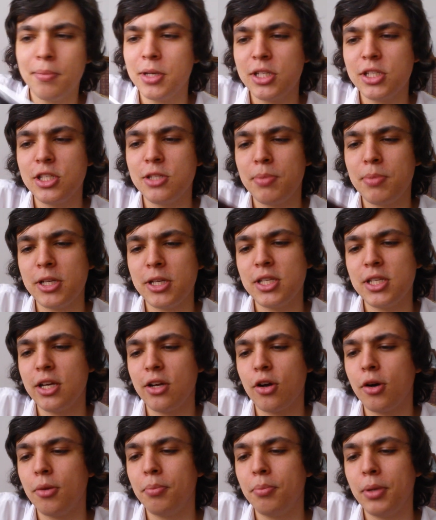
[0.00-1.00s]
but this is basically
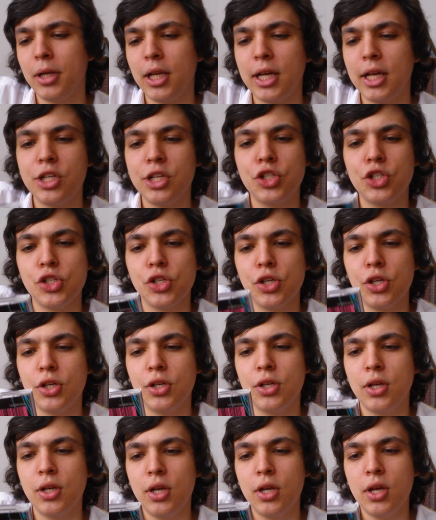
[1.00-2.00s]
a
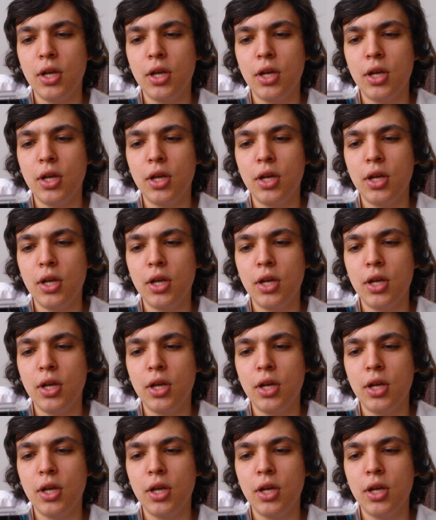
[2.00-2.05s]
compilation.